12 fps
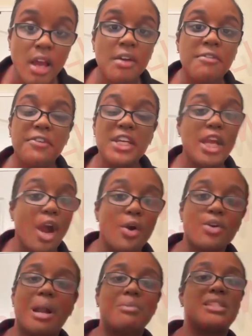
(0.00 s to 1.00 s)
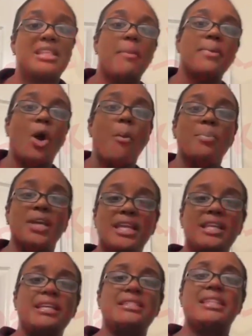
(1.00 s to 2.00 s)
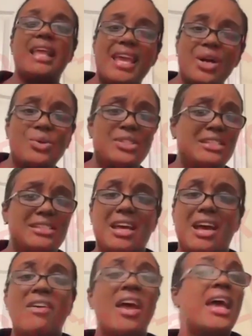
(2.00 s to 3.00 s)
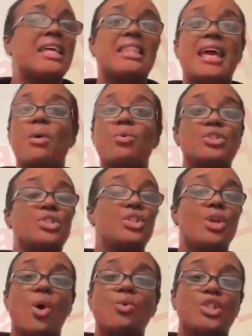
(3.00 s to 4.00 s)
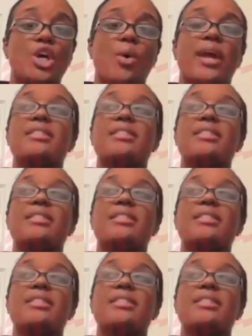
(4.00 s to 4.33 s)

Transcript: Feet hurt, I'm stepping on pennies, nails and stuff. That was no joke.